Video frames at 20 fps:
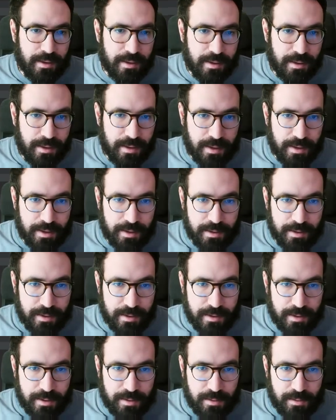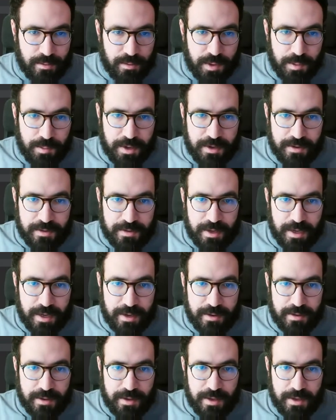and replace
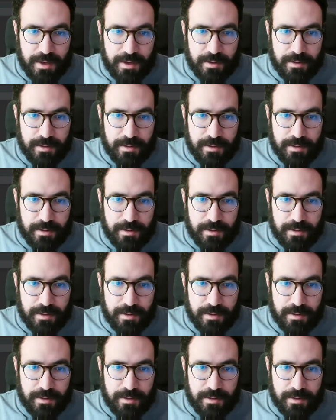that here.